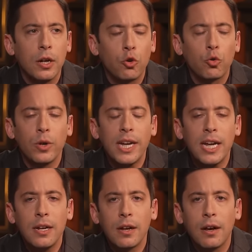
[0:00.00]

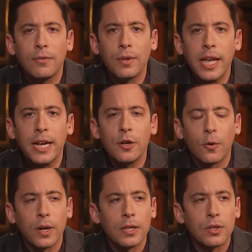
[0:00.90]
creed of
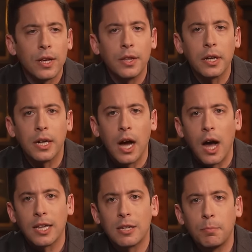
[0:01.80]
ignorance and the
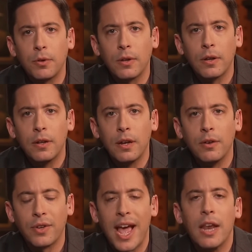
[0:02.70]
gospel
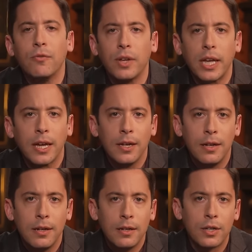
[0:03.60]
of envy
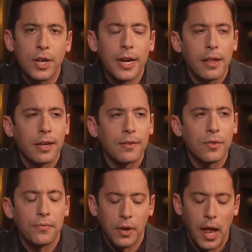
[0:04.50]
to say nothing of
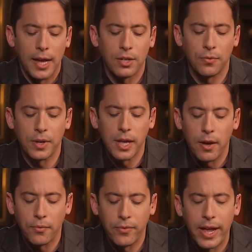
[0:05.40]
the philosophy
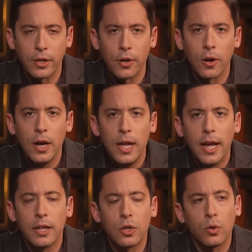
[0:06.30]
of failure.
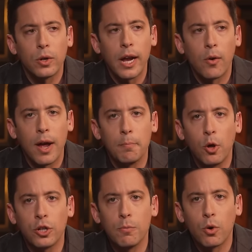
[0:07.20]
And so, looking around
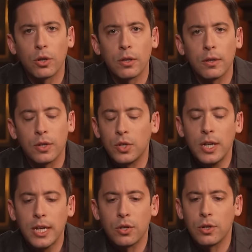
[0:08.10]
Baltimore, the
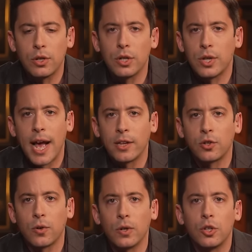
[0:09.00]
city is a
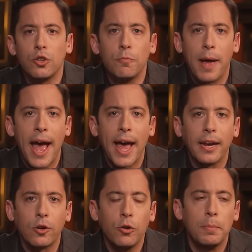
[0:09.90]
disaster. It's too bad.
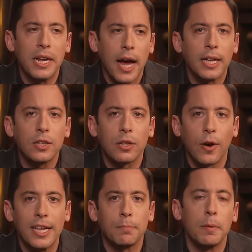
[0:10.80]
It could be nice. There
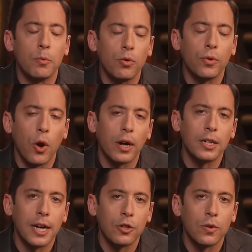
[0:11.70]
has been beautiful
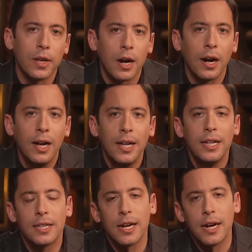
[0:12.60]
architecture there.
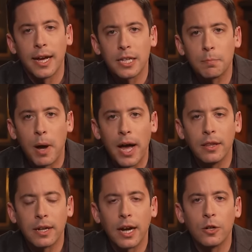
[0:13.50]
It's in a nice spot in
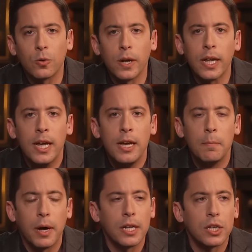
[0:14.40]
the country,
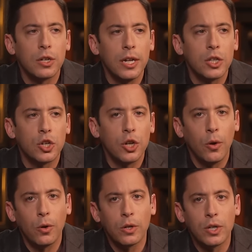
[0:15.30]
but it's a it's a
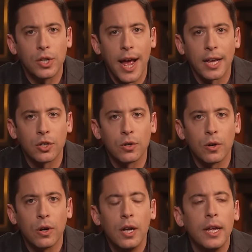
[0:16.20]
total
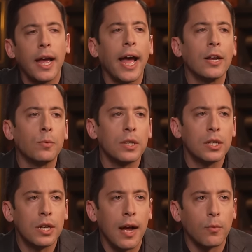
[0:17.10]
disaster. And with
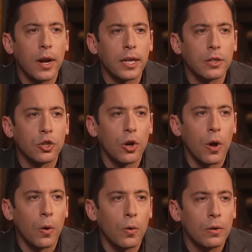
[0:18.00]
this guy running the
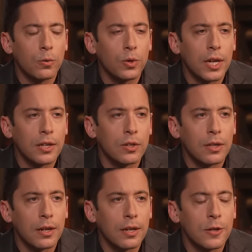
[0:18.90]
show, who says
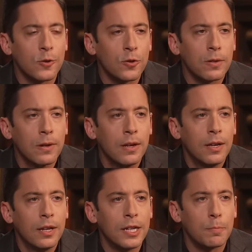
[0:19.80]
that his
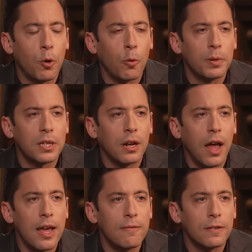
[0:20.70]
his purpose in
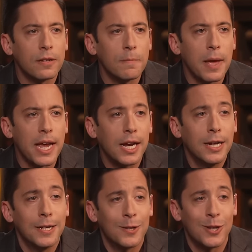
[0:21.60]
life is to make
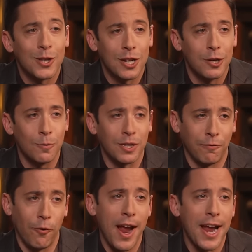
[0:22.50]
his constituents
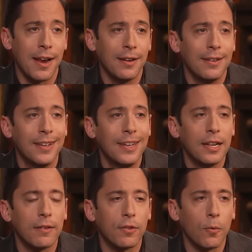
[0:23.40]
afraid
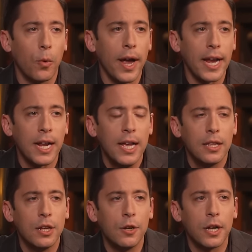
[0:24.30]
if they're white,
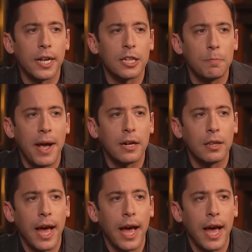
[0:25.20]
then you can expect